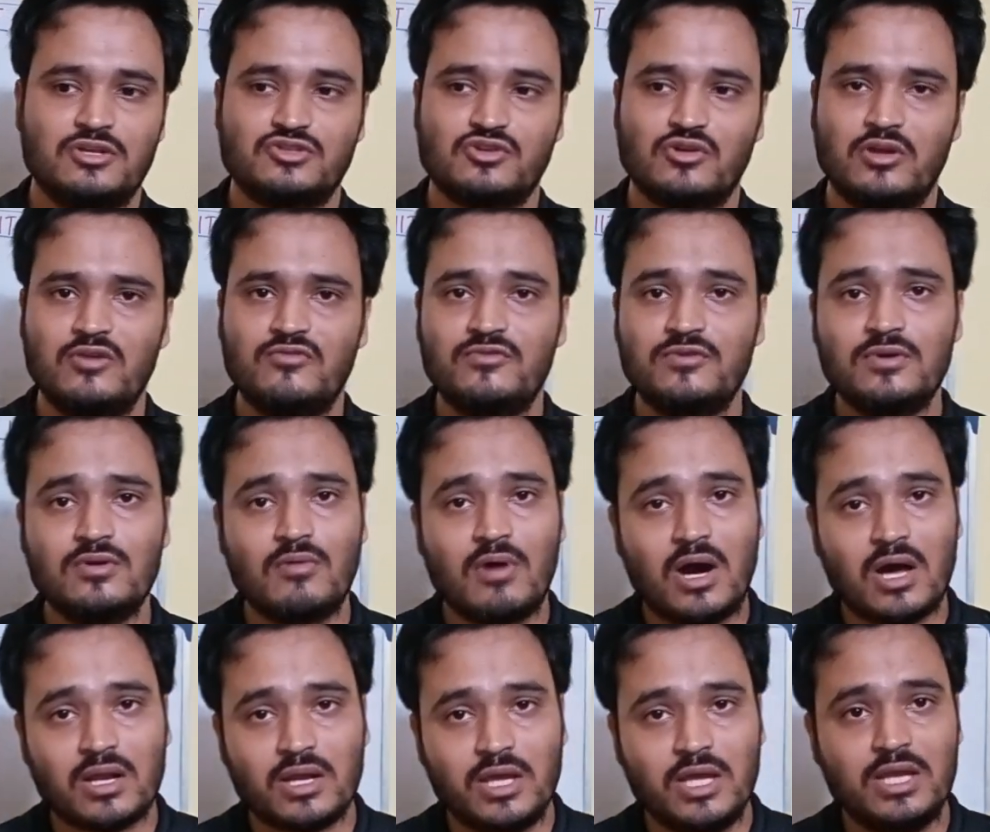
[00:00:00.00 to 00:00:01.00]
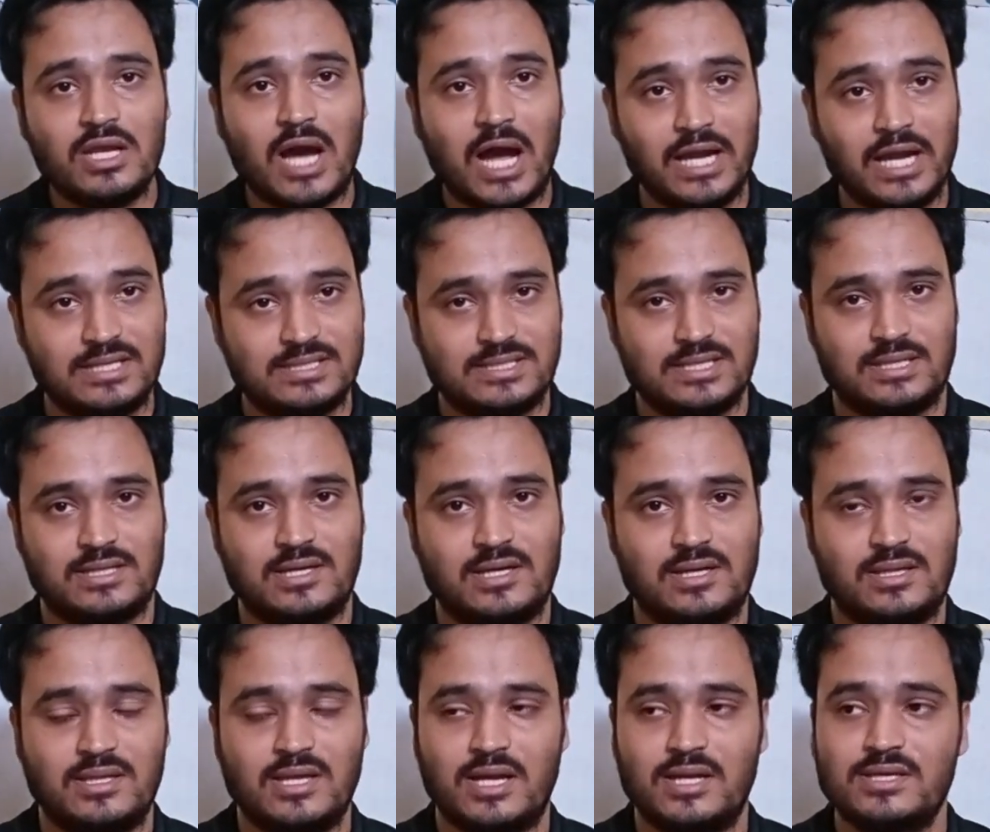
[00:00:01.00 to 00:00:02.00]
So if you are in IT
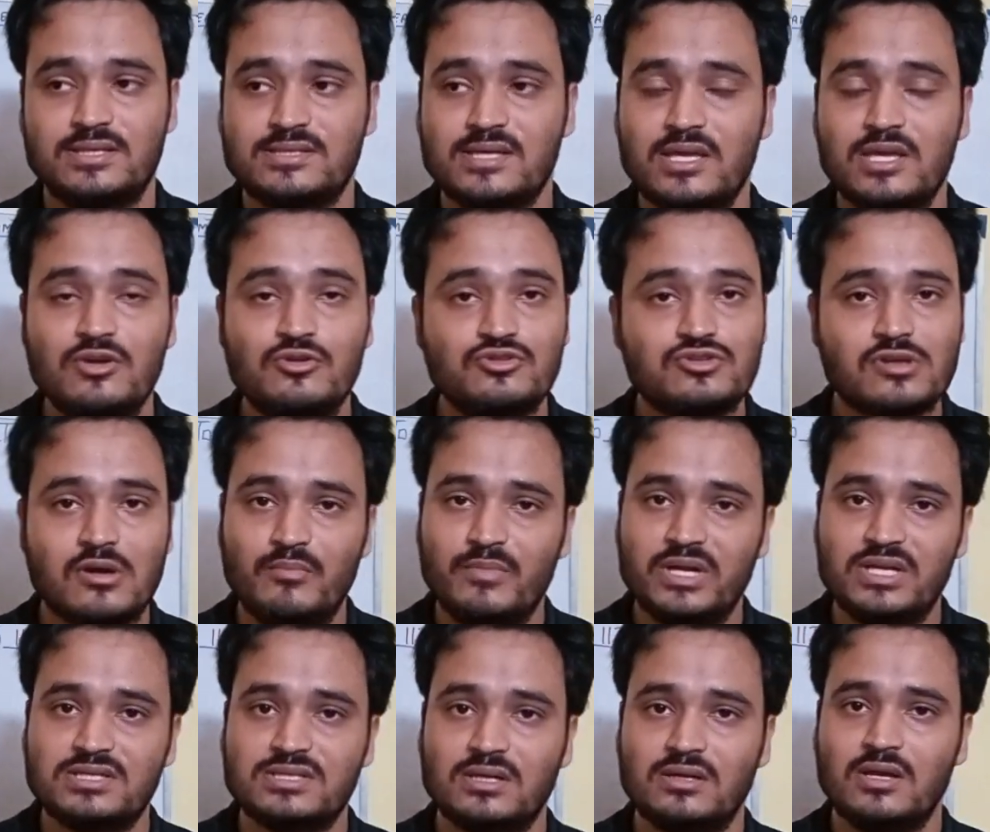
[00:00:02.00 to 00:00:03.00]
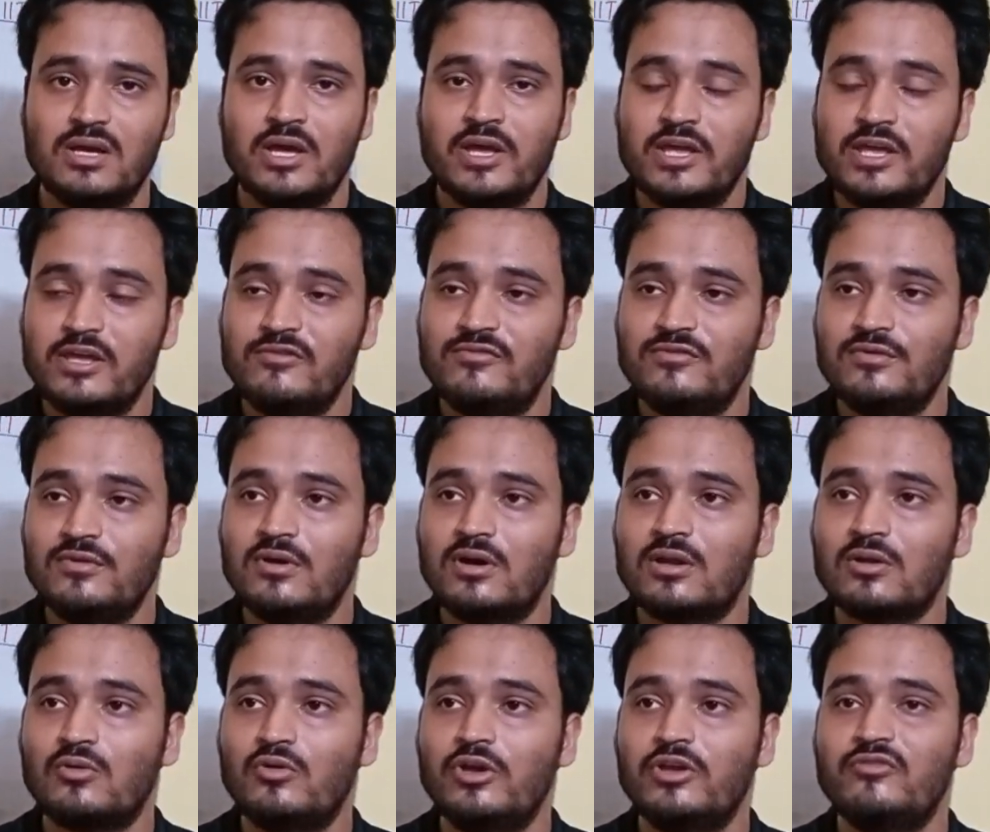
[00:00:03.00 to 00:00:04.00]
sector, there is a huge competition. If you
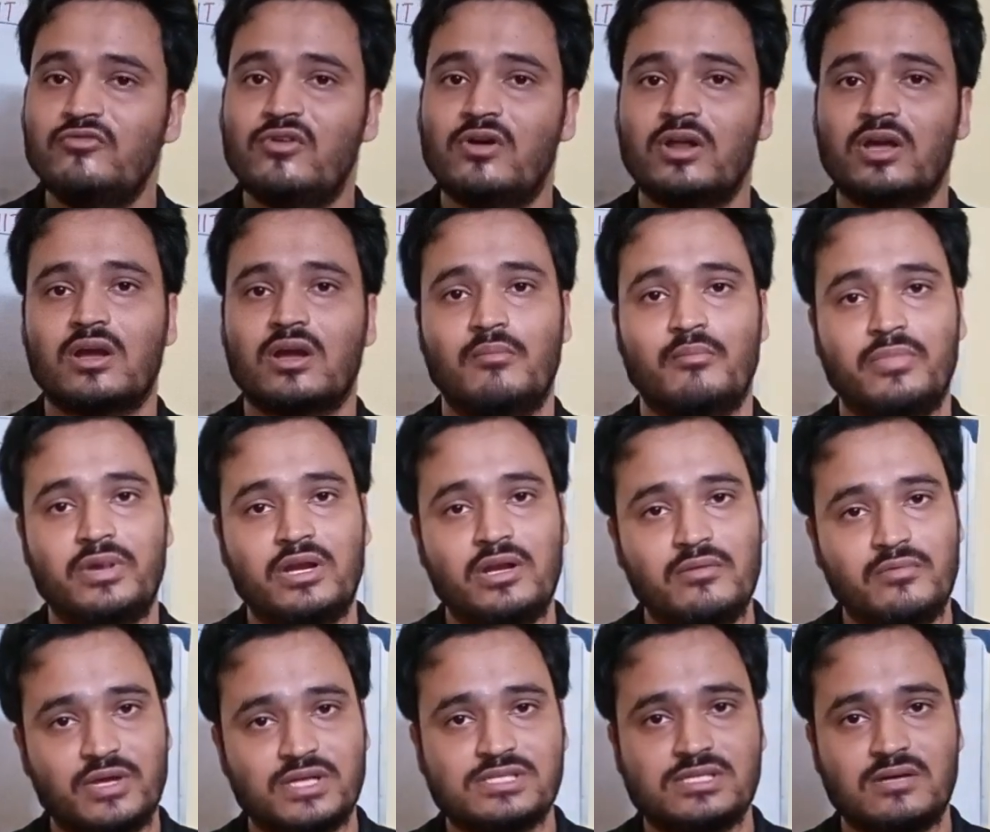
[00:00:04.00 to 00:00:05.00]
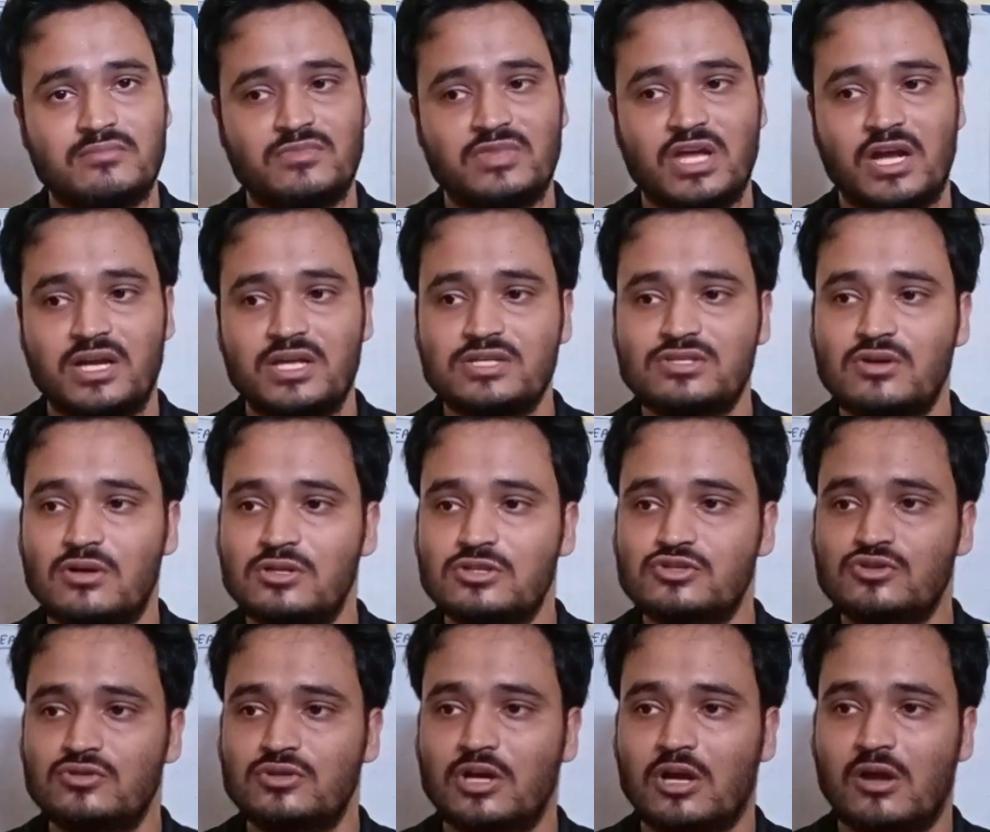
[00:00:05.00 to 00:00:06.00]
are going for a competitive exam, there is
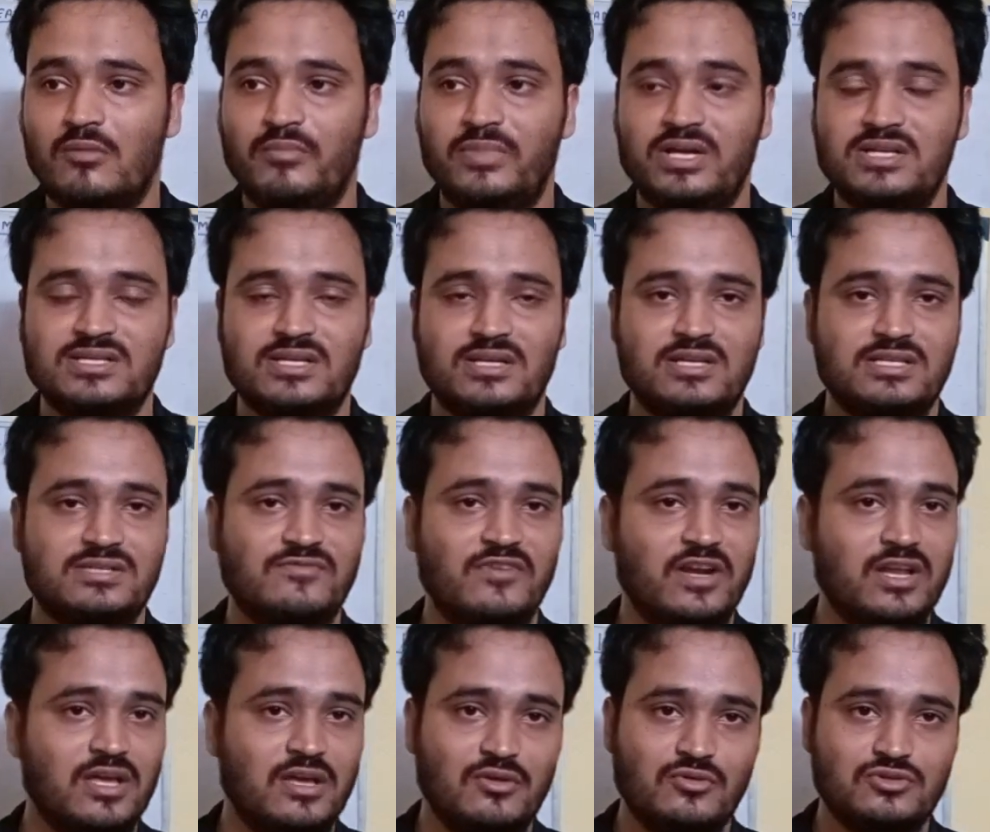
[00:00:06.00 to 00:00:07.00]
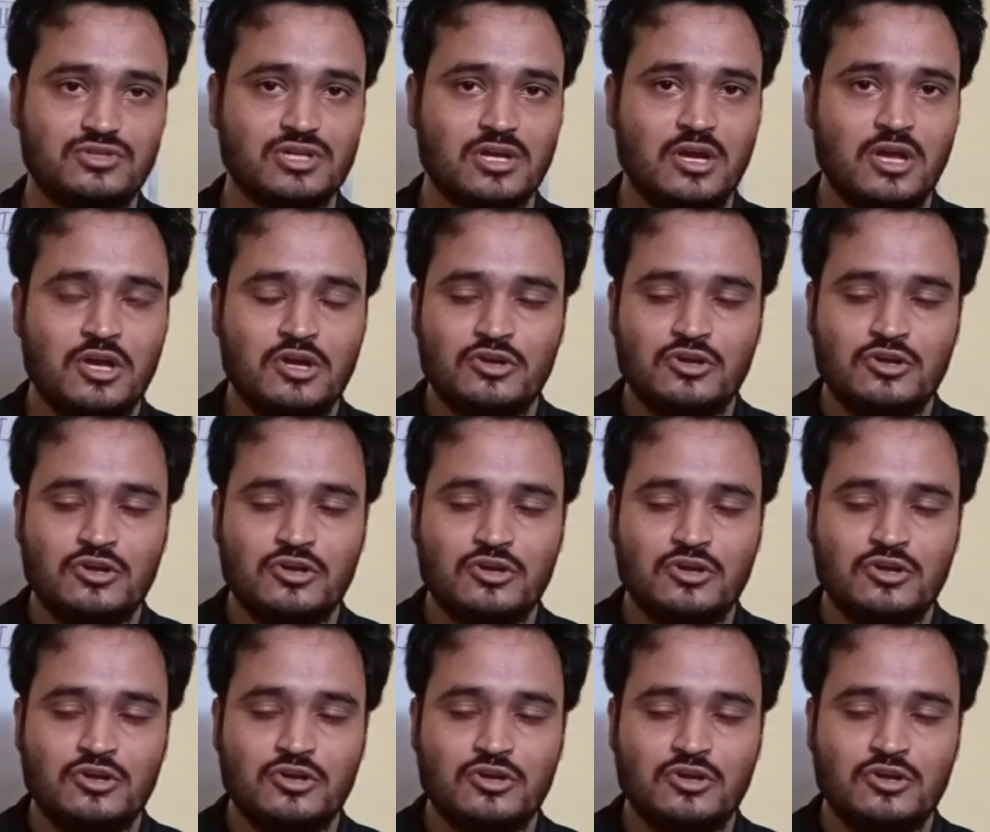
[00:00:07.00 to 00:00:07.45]
also the competition is very huge.